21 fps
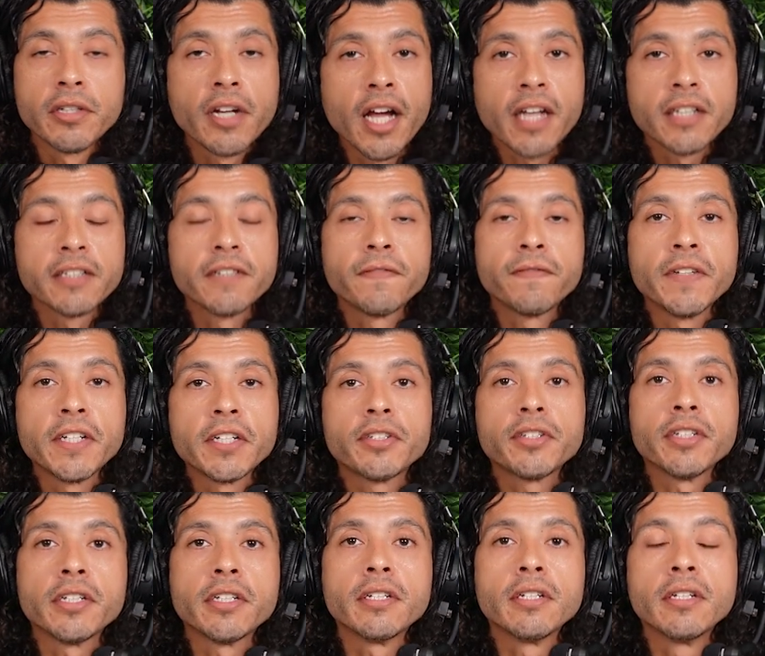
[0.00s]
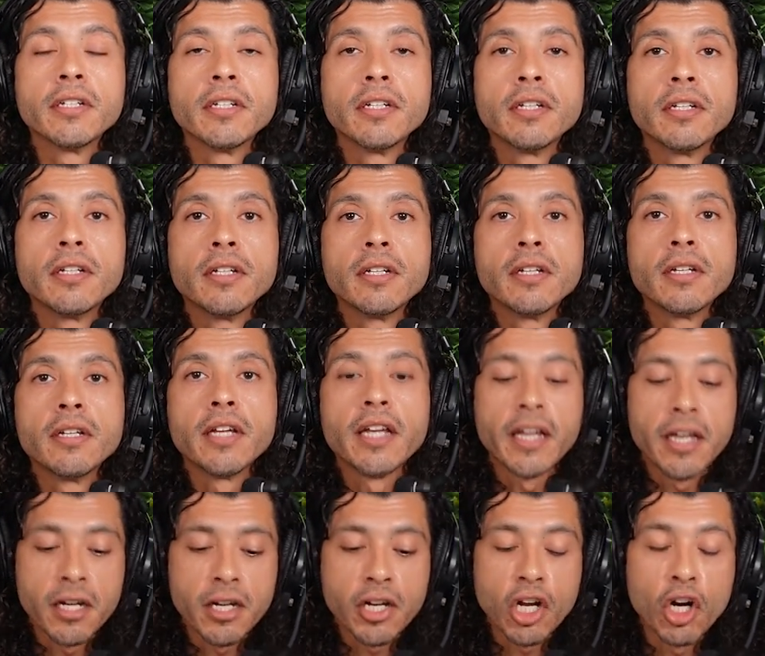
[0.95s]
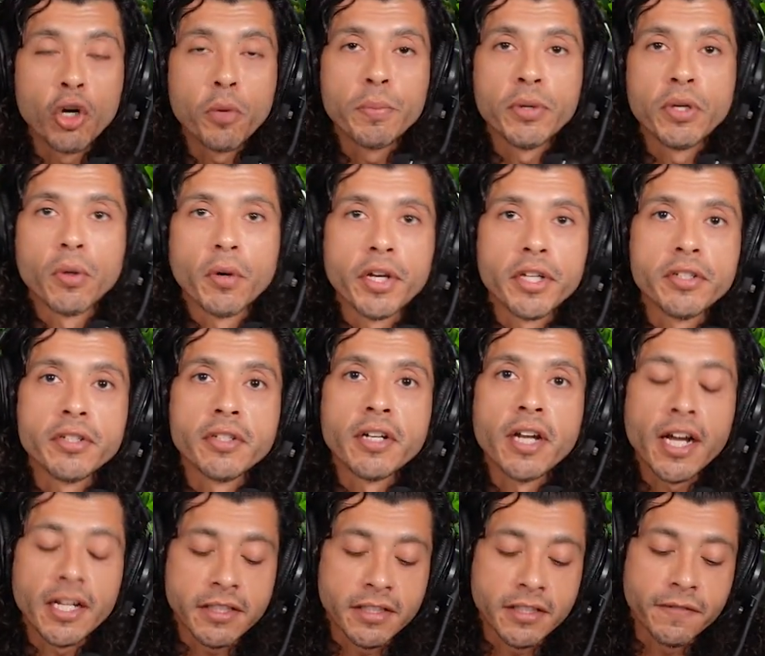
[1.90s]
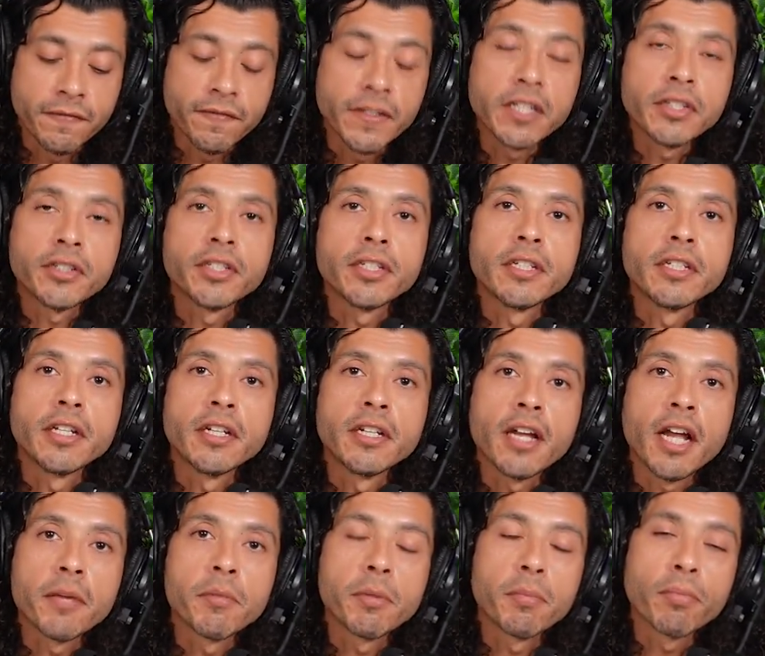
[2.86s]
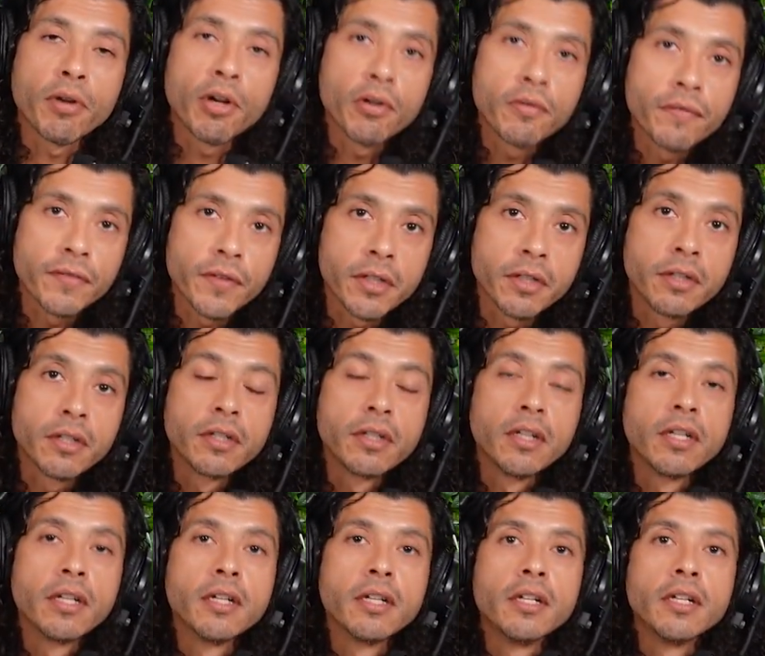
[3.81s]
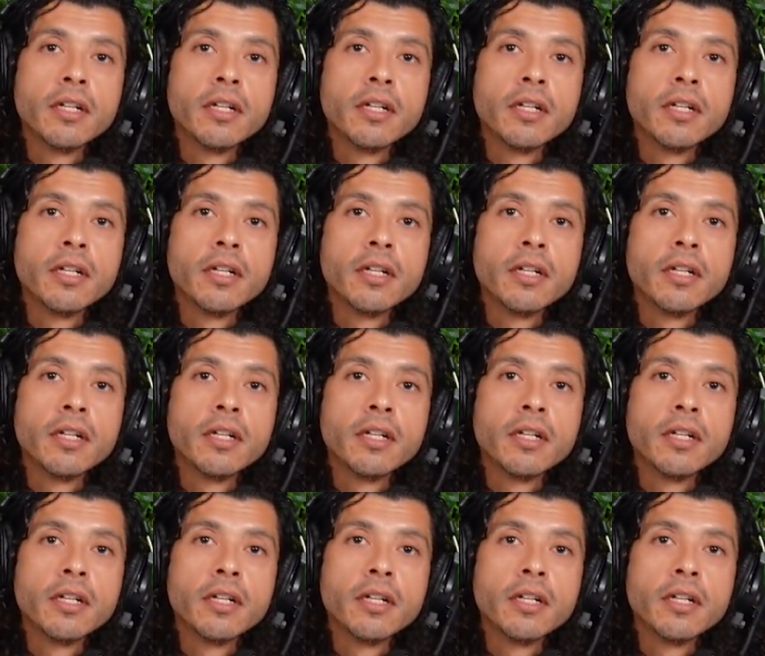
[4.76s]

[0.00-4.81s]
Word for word: You're not deficient in an opioid. You're not deficient in an ibuprofen.